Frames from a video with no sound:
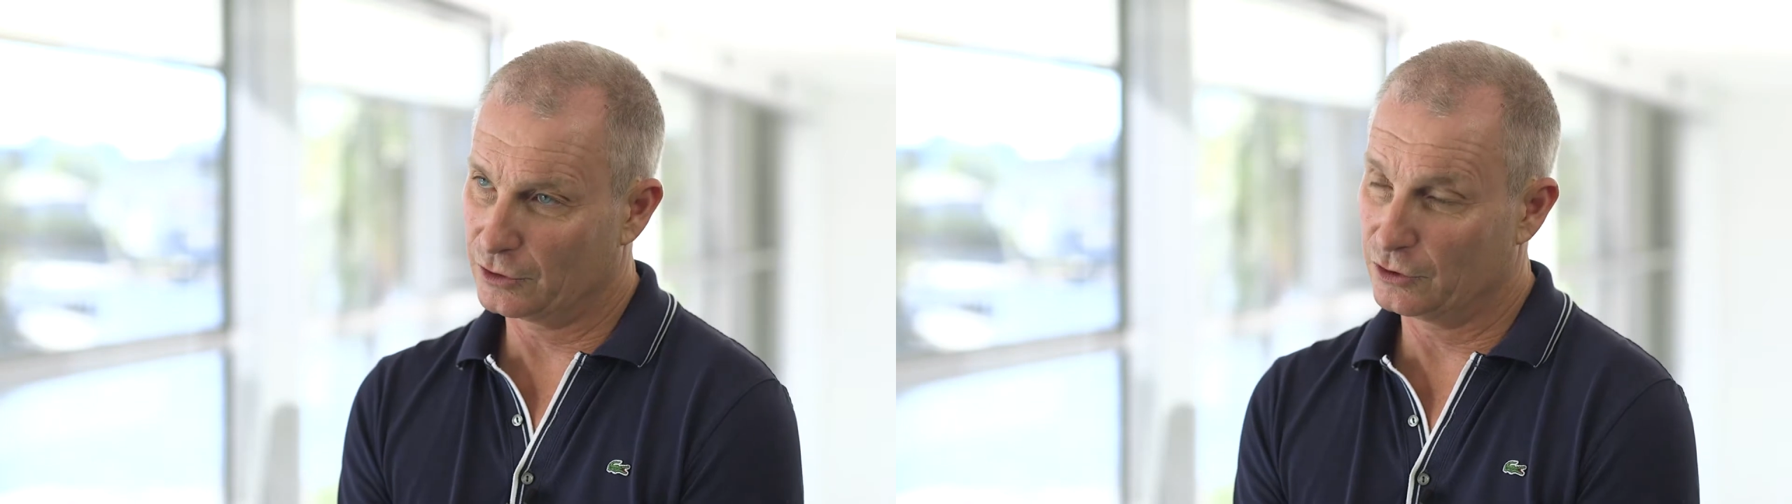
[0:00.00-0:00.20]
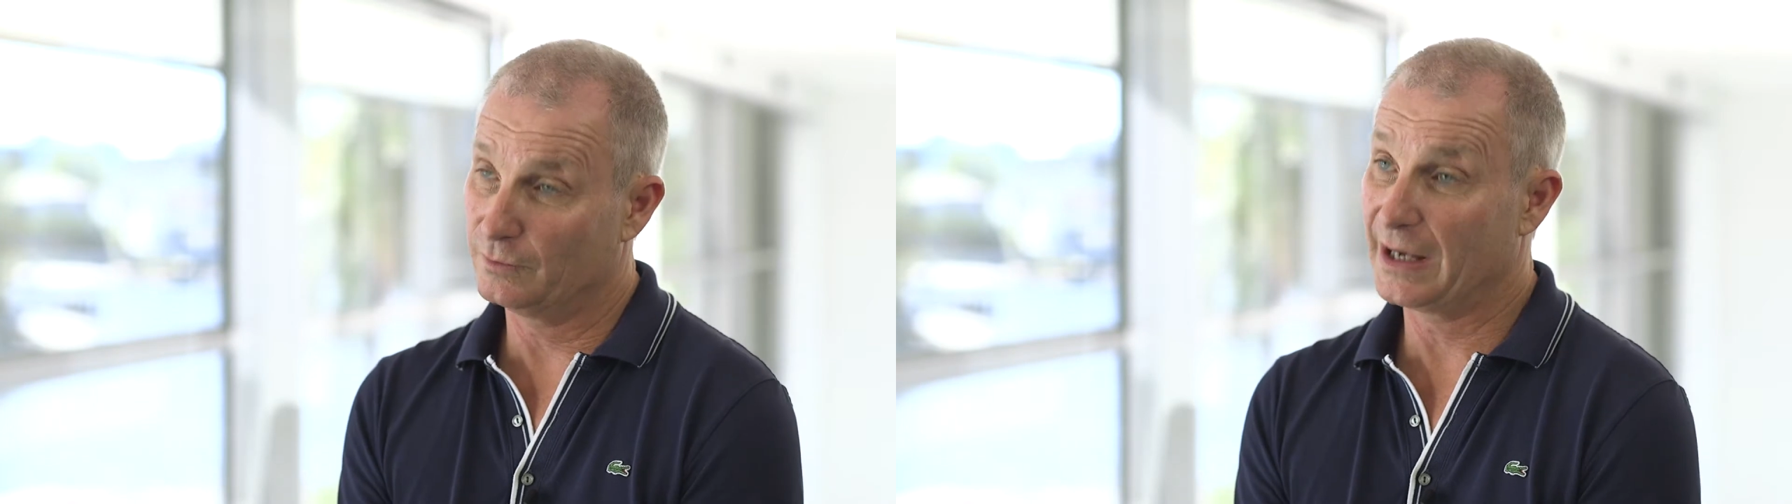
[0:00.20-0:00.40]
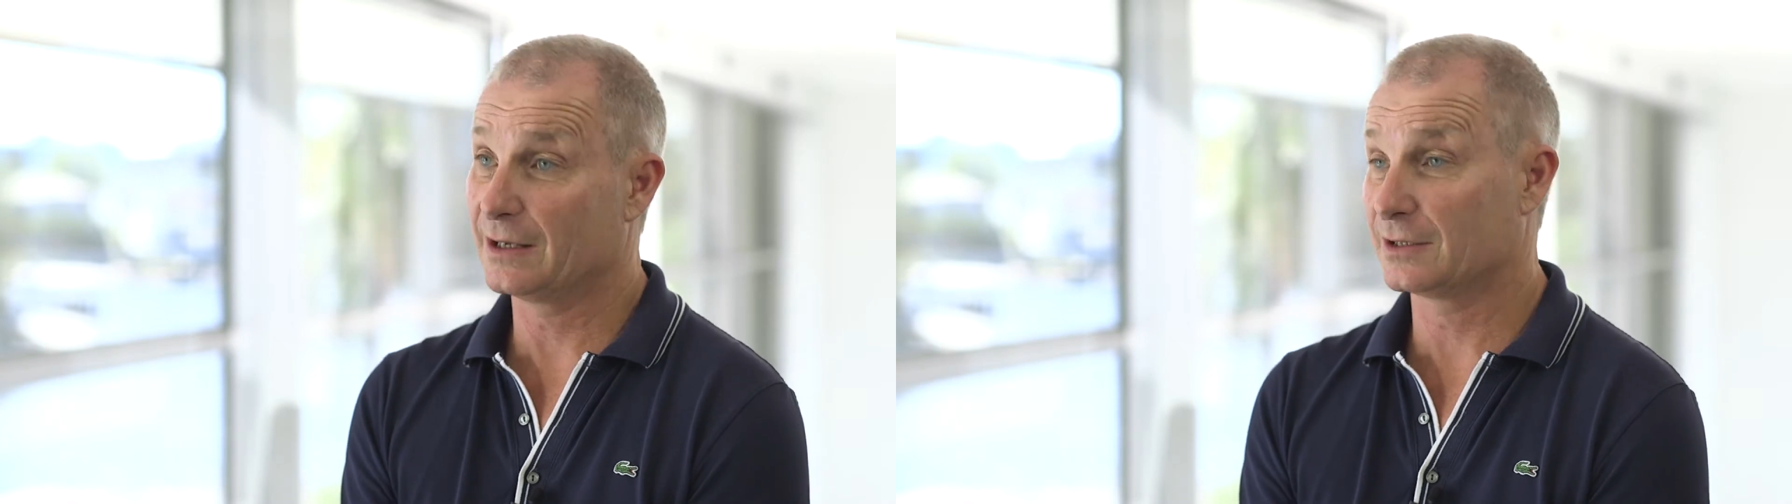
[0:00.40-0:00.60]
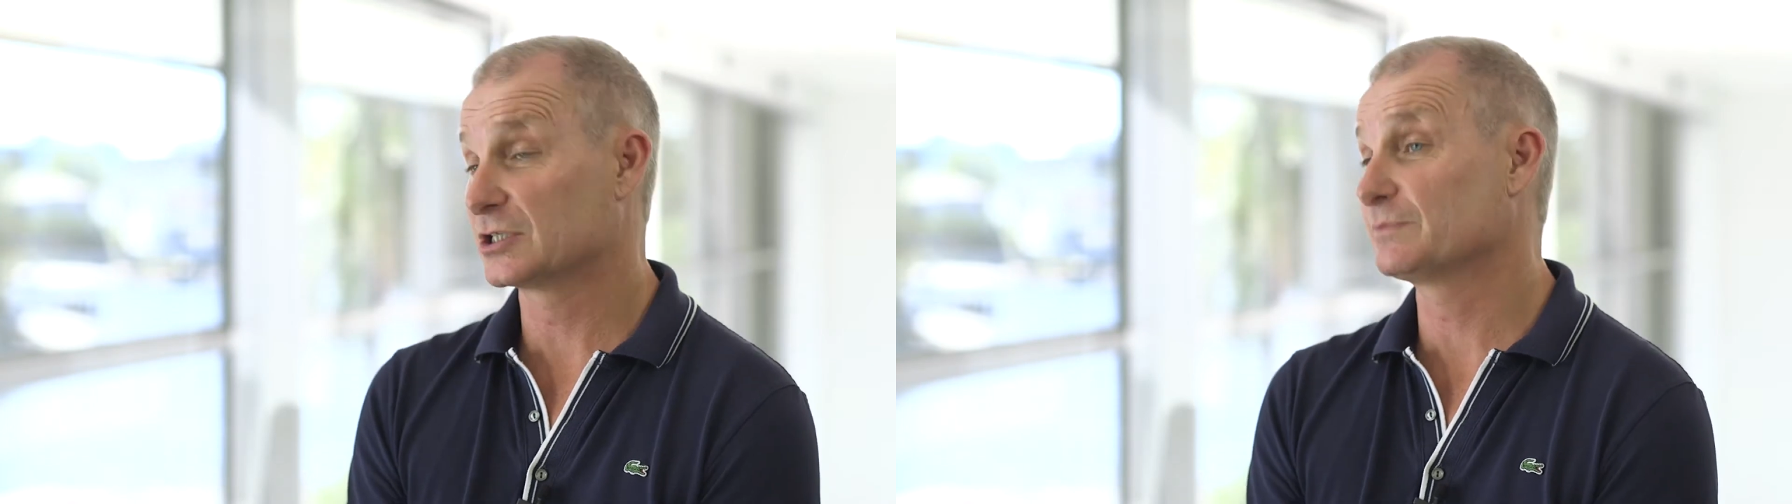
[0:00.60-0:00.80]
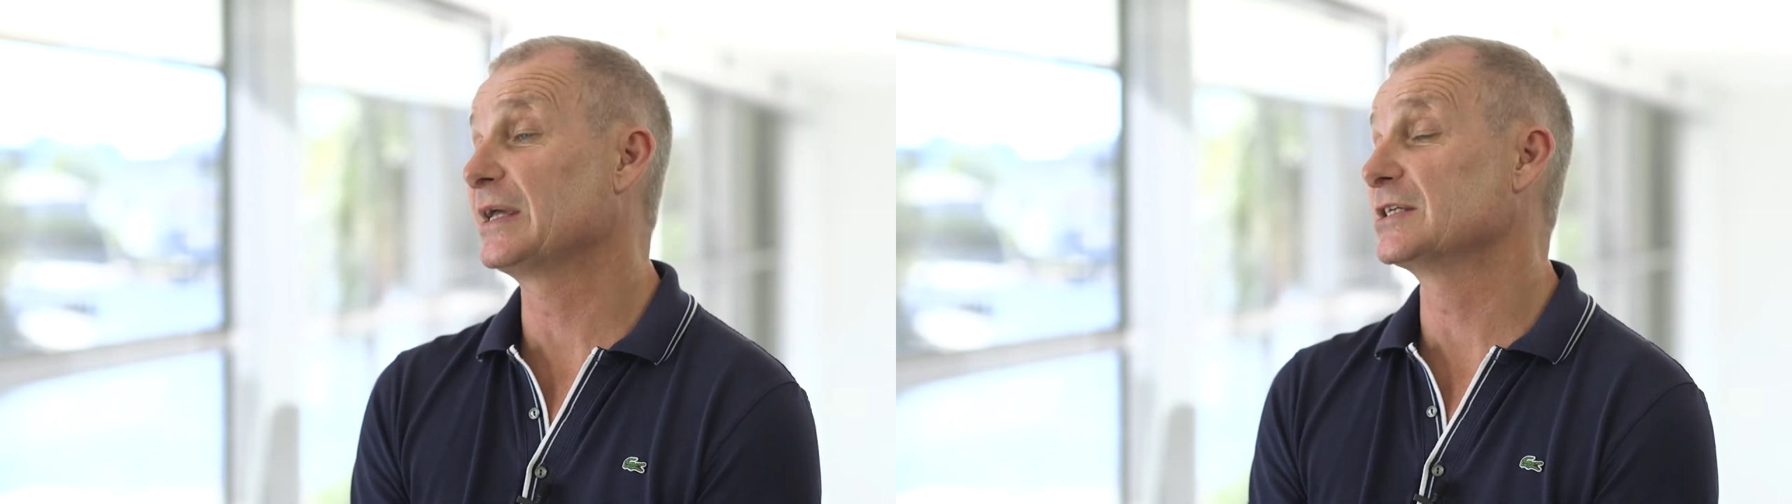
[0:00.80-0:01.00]
to make the
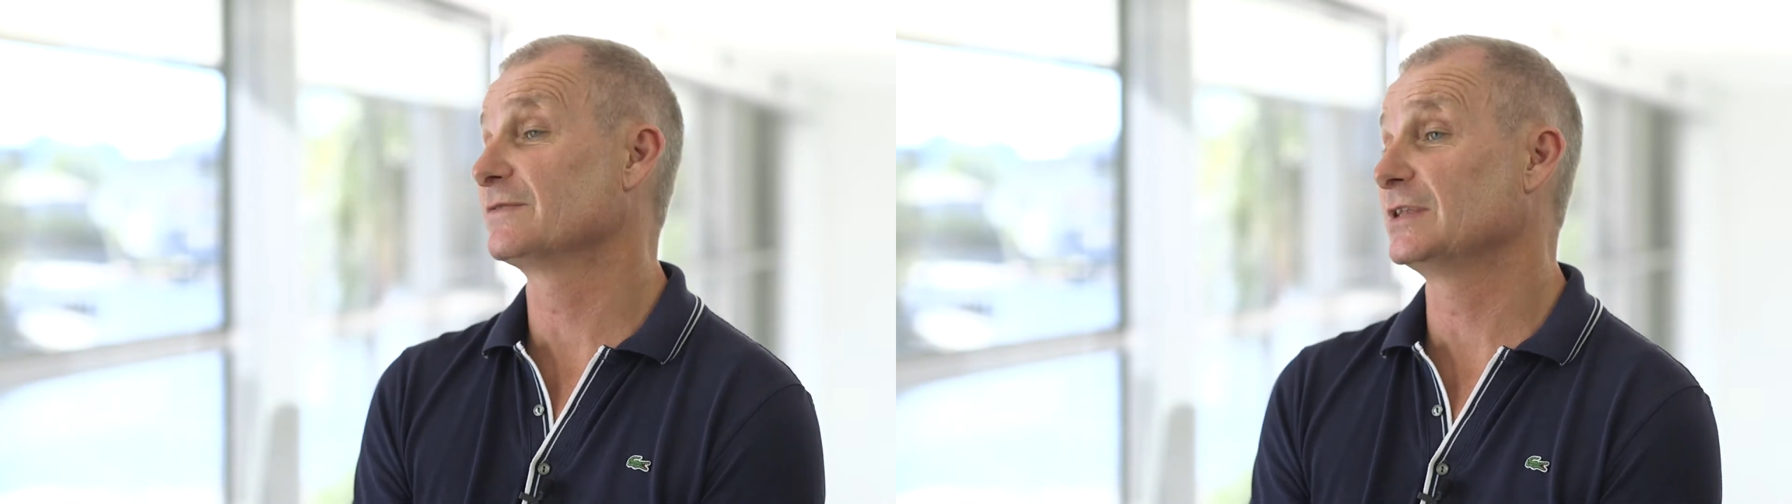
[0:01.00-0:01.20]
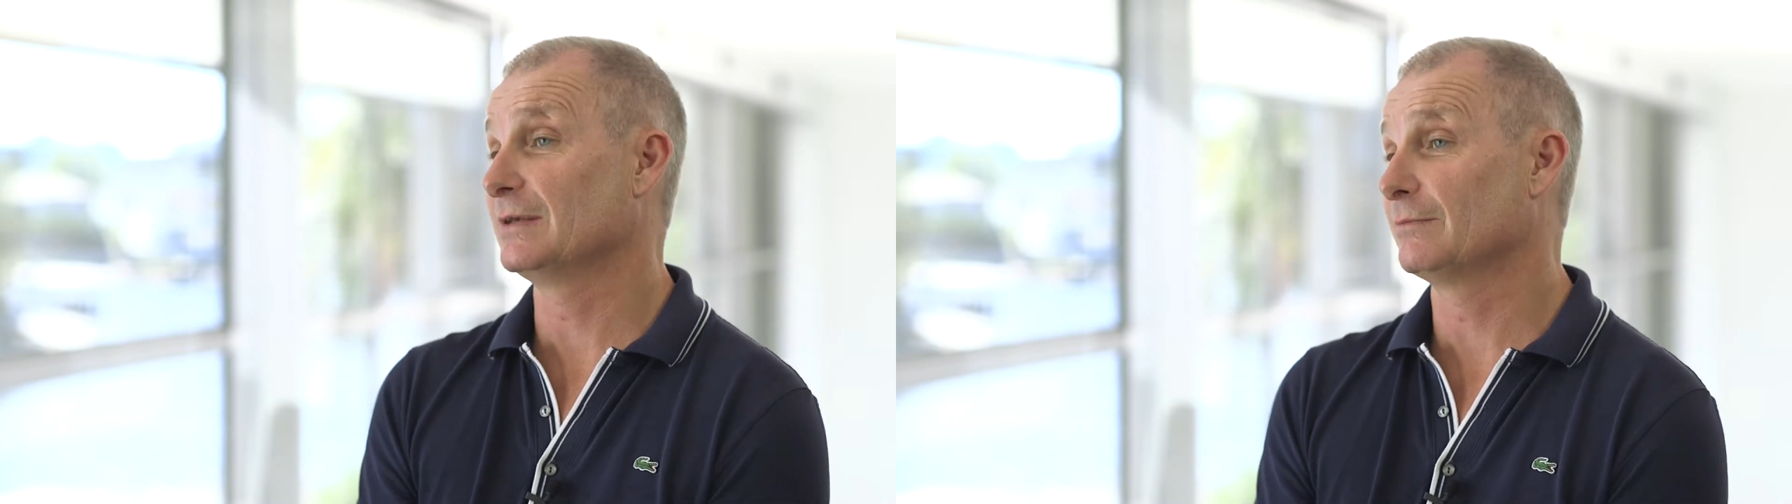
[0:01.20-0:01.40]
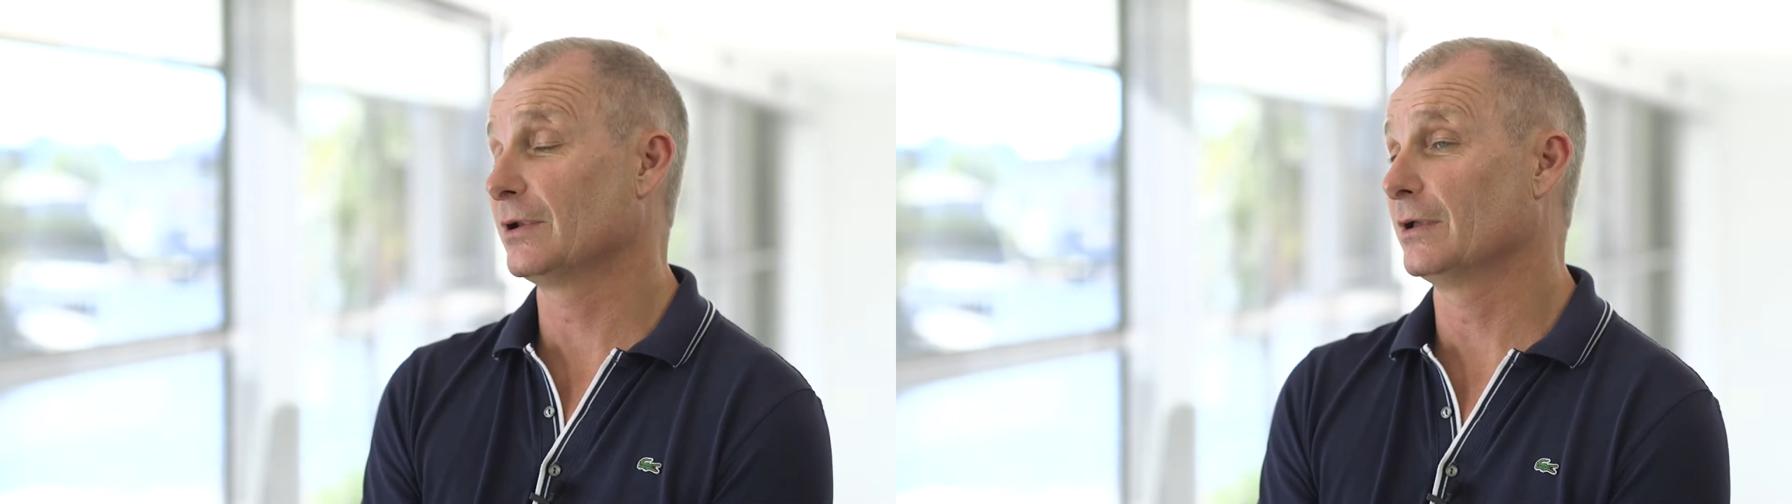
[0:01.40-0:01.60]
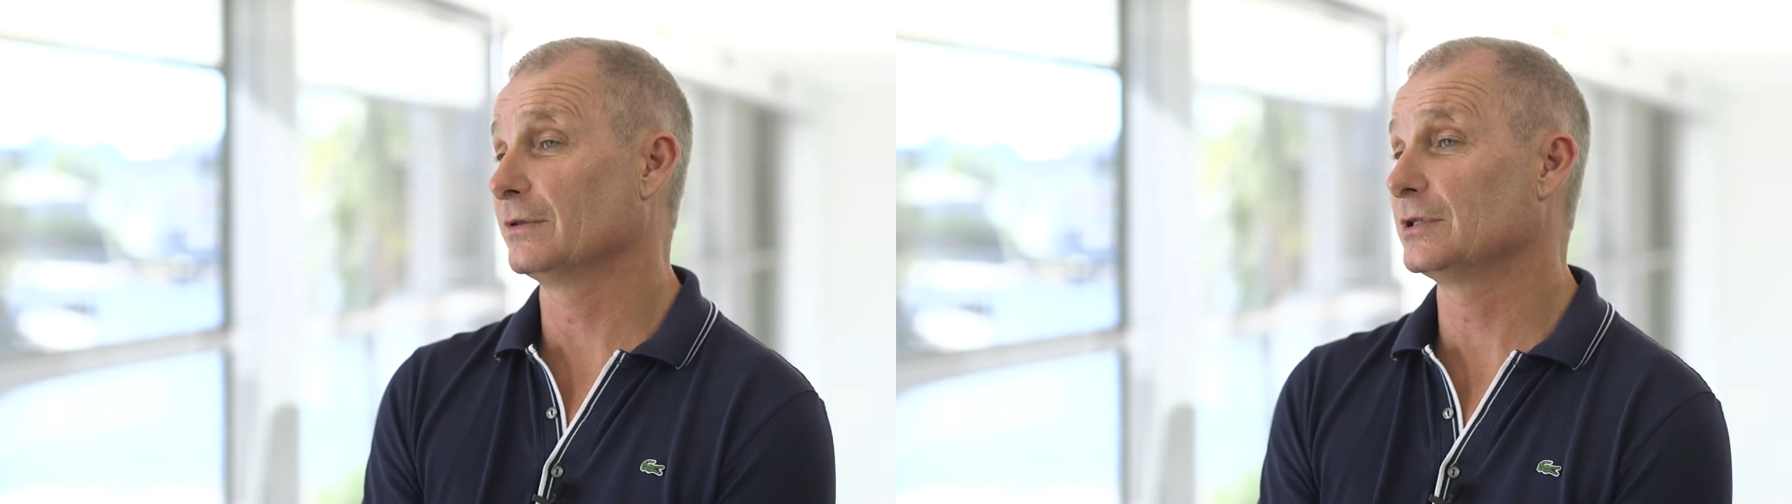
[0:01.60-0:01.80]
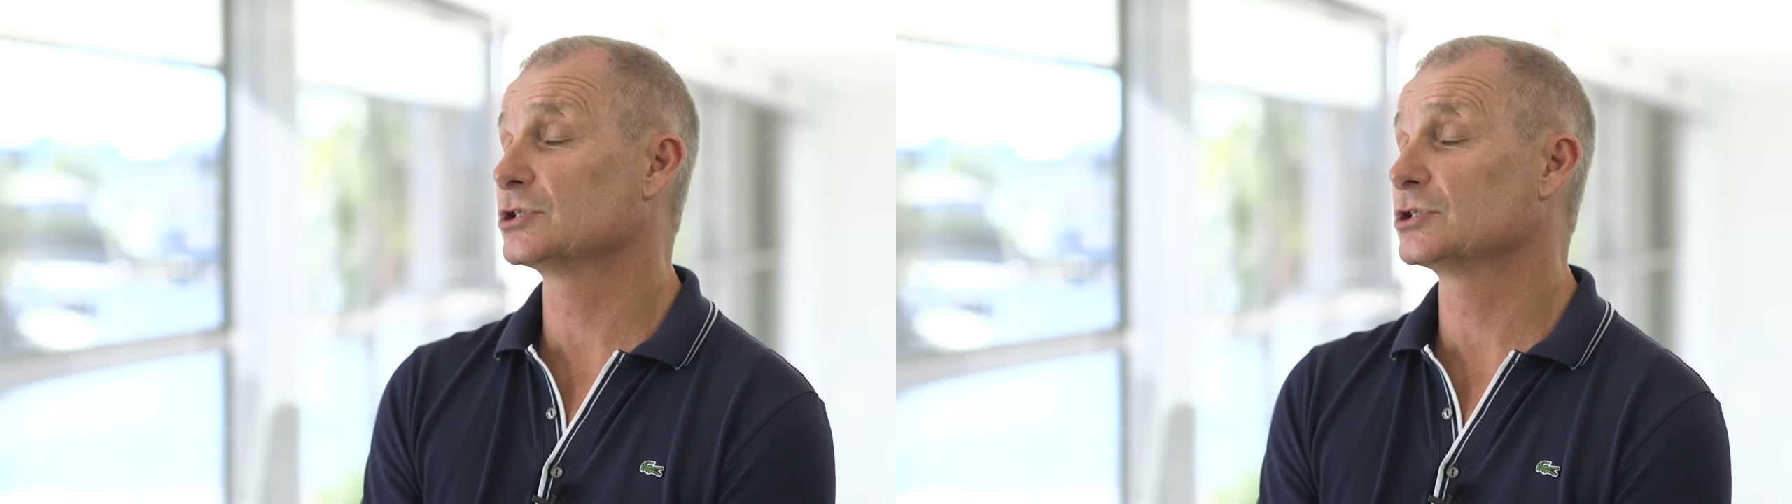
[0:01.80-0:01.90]
space for the implant.